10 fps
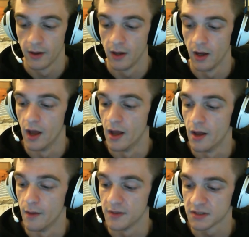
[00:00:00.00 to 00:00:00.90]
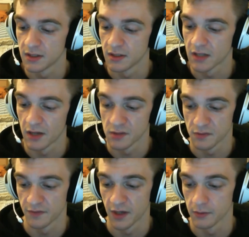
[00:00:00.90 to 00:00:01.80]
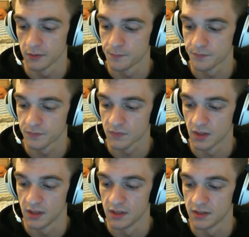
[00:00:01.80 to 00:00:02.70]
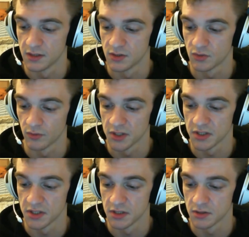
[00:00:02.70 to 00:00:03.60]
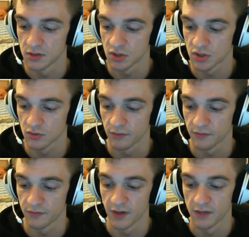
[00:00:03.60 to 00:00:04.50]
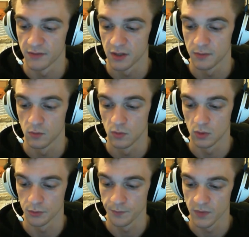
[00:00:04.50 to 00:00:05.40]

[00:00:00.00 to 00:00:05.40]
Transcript: Basically, how you fire it is range 18, strength 5, AP 1,